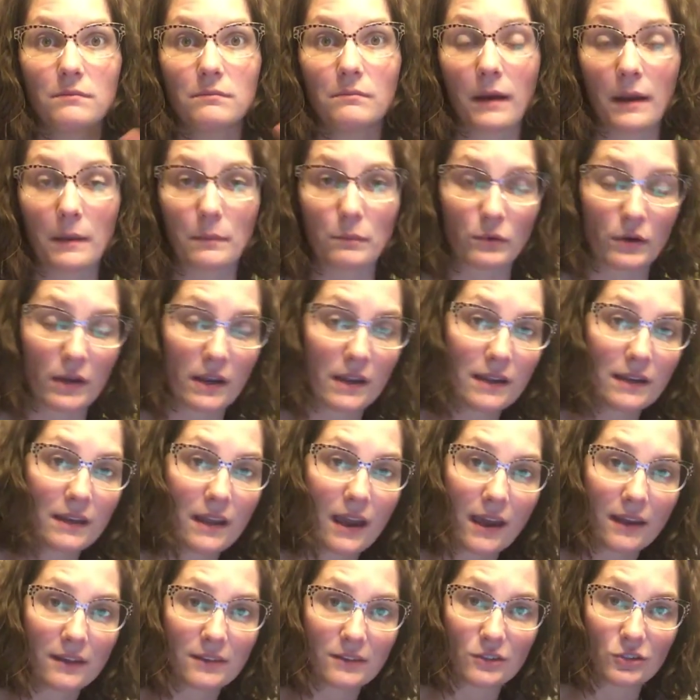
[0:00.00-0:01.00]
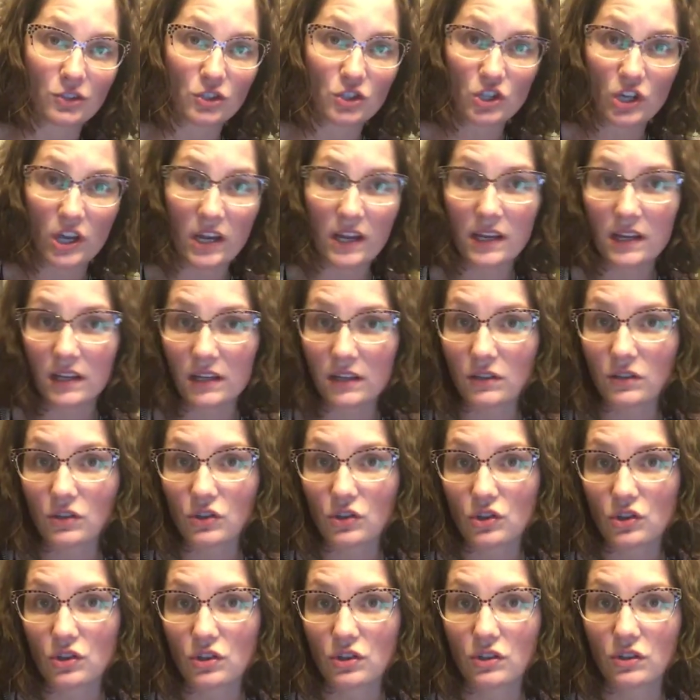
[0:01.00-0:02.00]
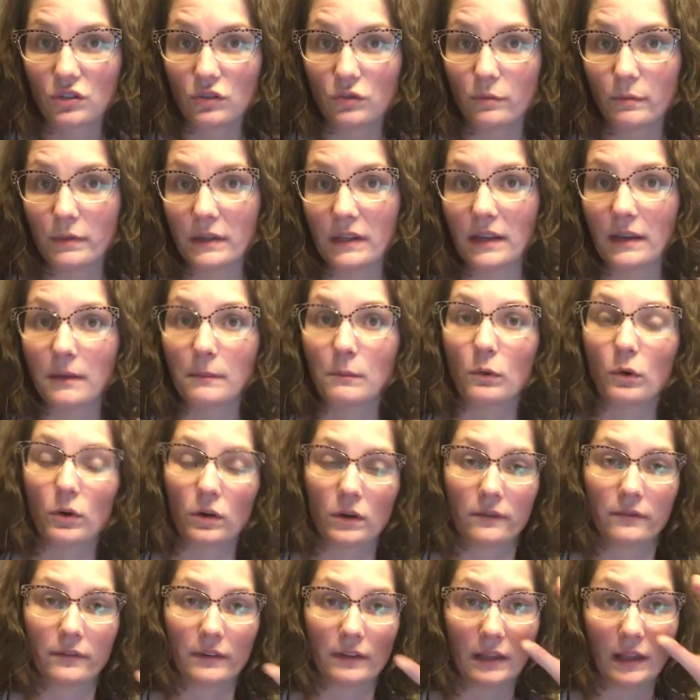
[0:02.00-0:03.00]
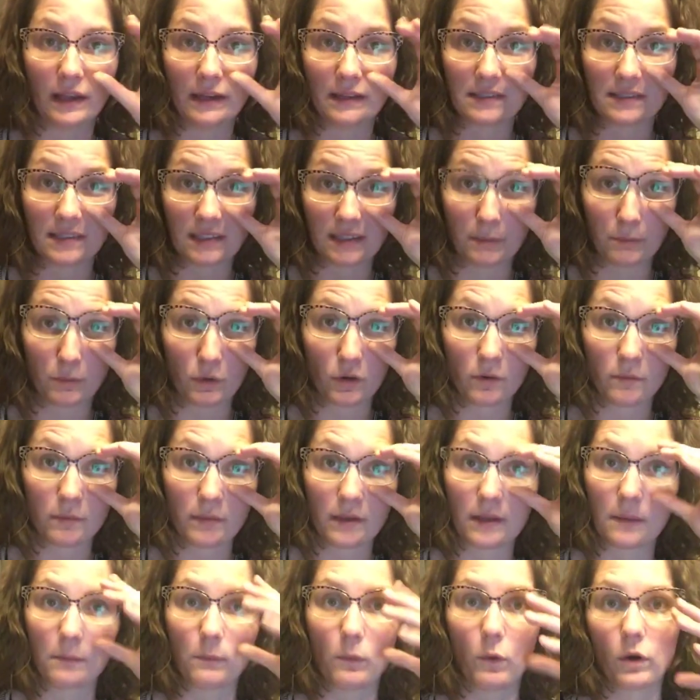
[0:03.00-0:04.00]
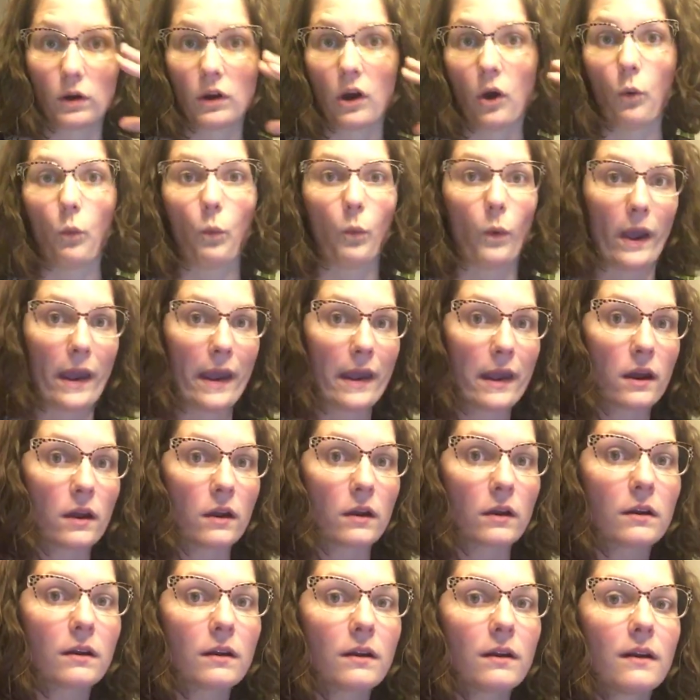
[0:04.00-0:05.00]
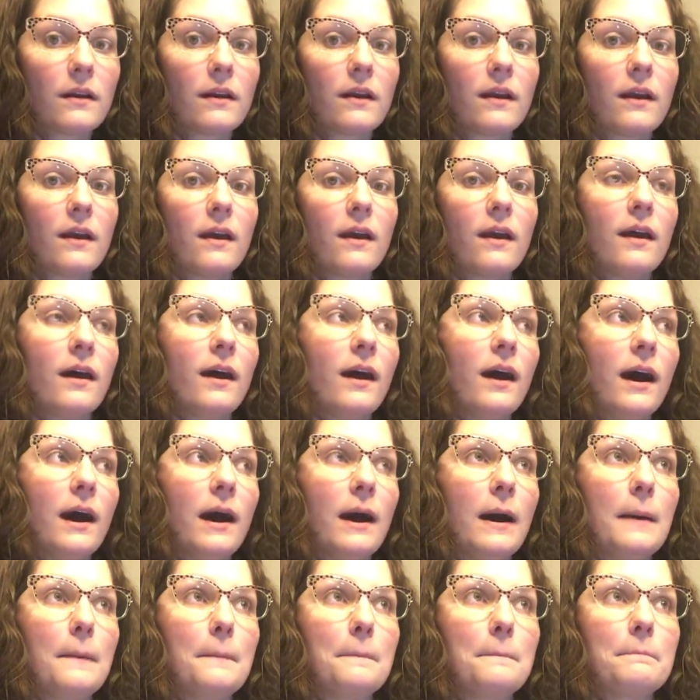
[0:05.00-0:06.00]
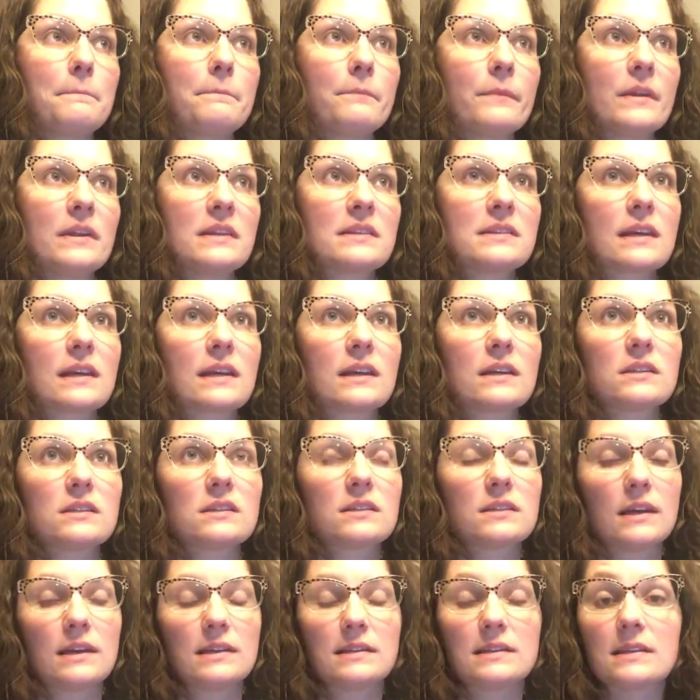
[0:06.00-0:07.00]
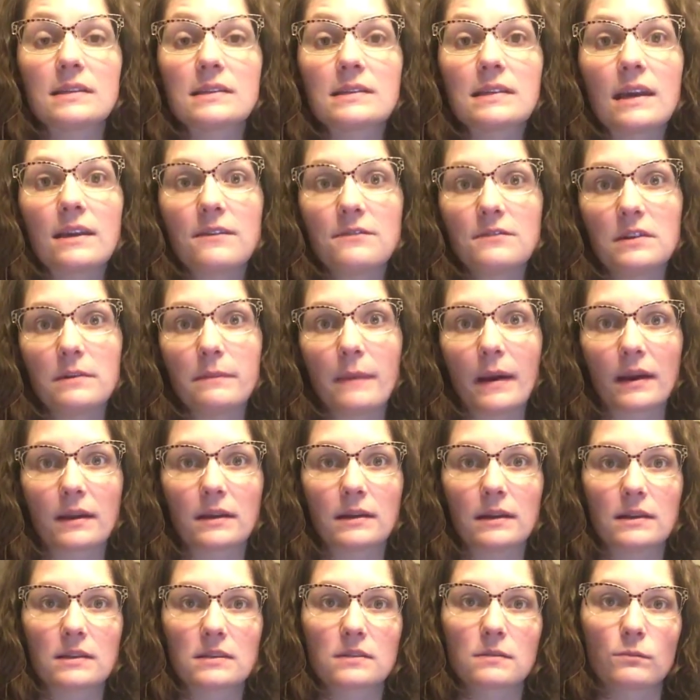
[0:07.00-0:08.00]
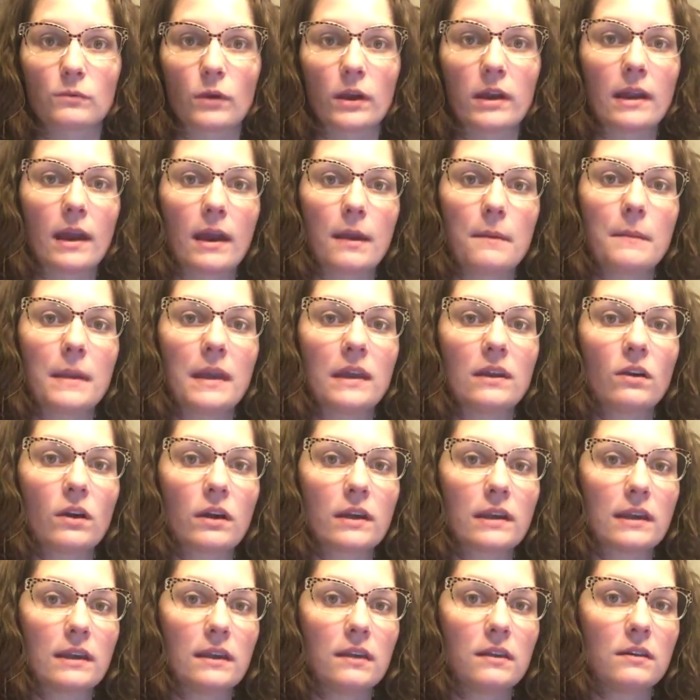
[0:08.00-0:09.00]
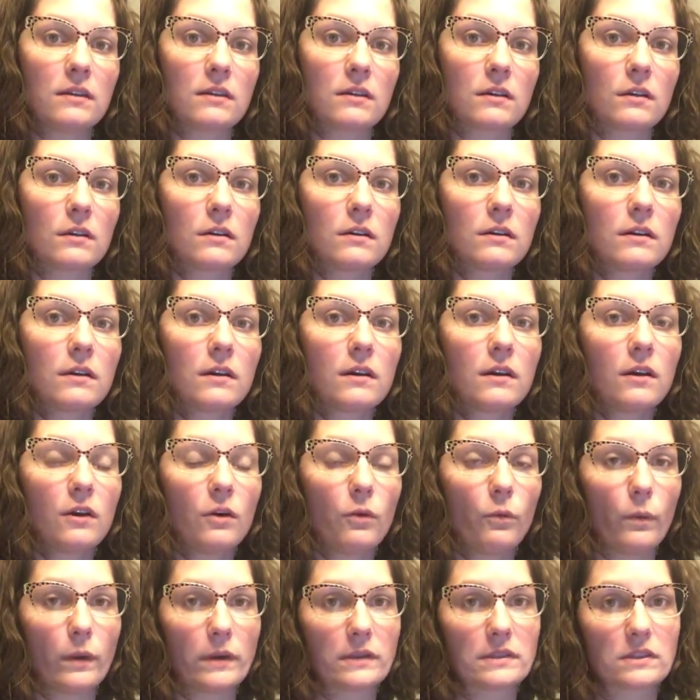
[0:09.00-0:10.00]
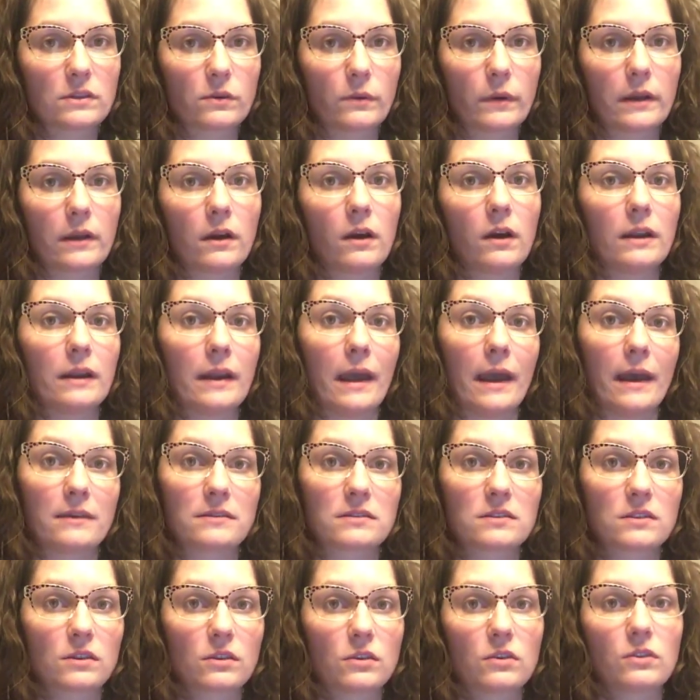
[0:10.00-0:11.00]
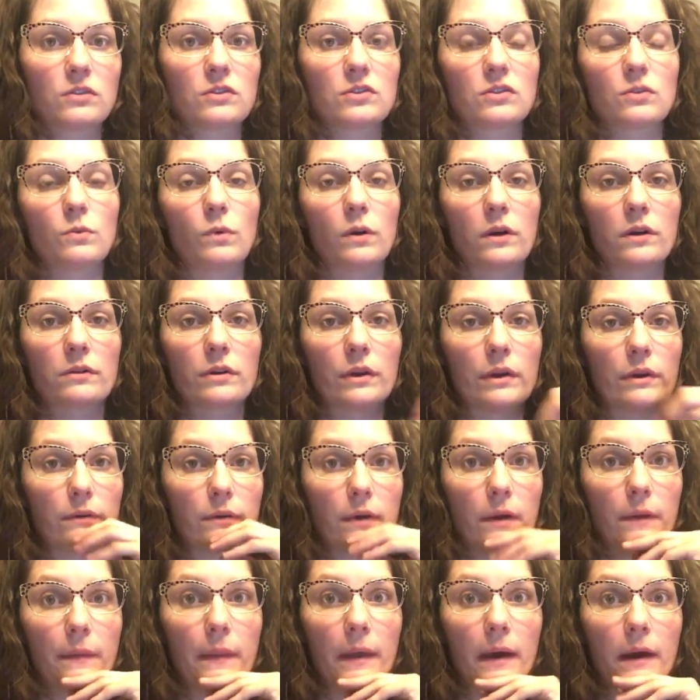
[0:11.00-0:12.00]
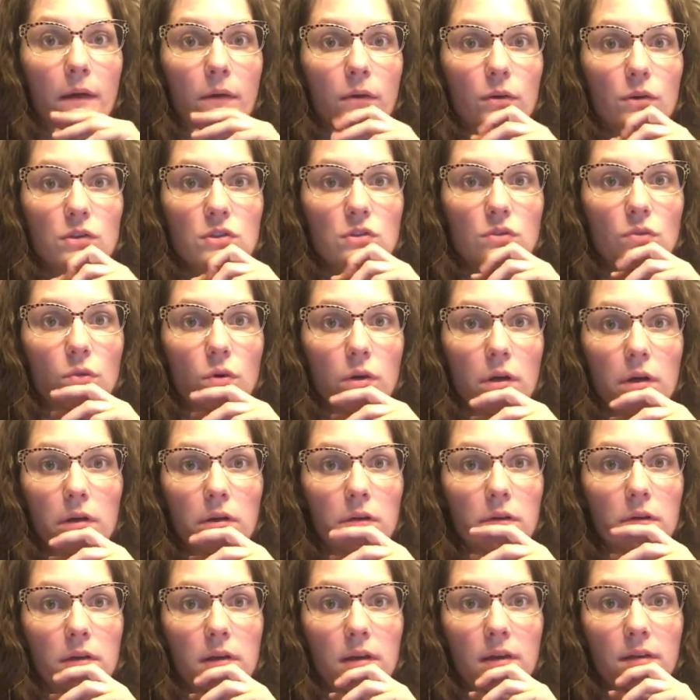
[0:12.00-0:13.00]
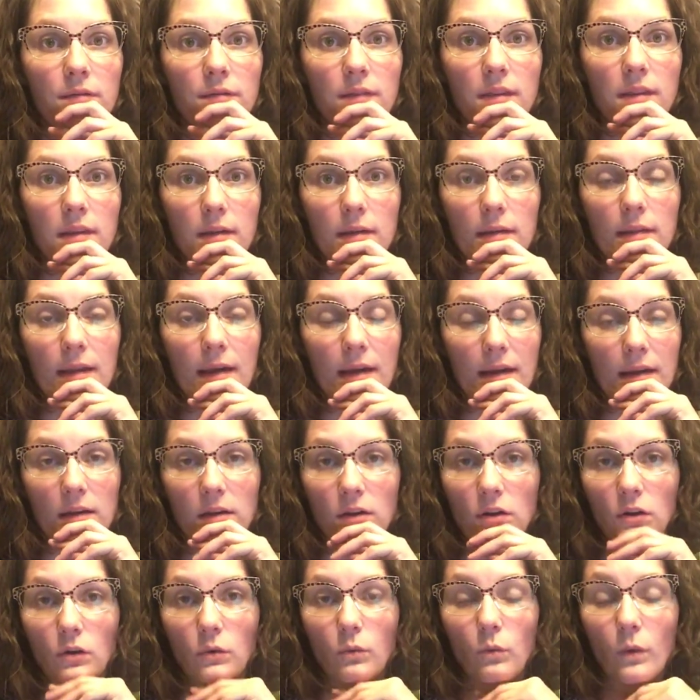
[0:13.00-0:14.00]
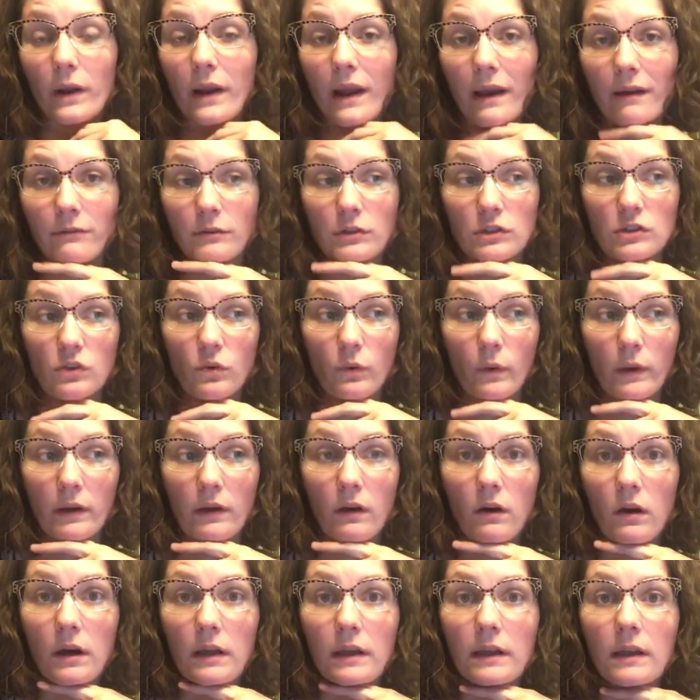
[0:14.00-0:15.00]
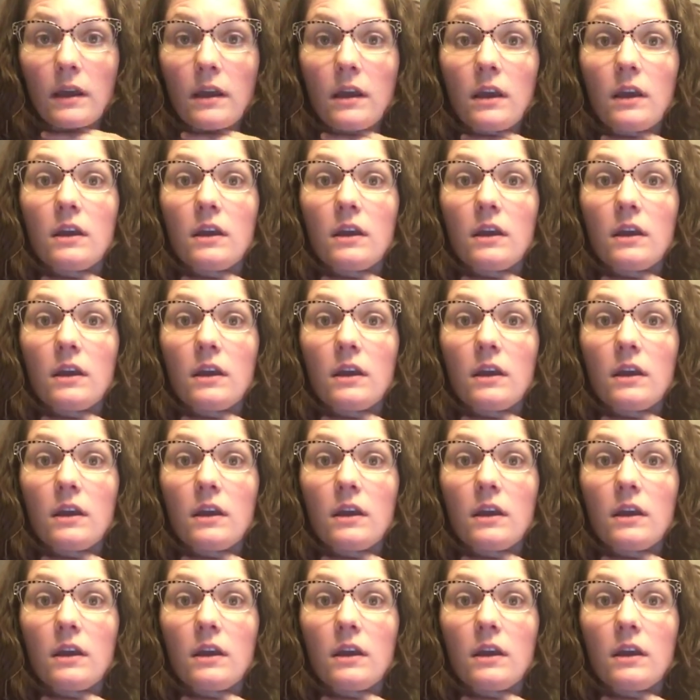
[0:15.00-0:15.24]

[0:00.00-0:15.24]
my brain hadn't changed to being more of a light sleeper, being more aware um, it's like a, it's a safety mechanism, right? I may not hear what's going on as the girls are wandering around the house or if in the night or whatever's going on.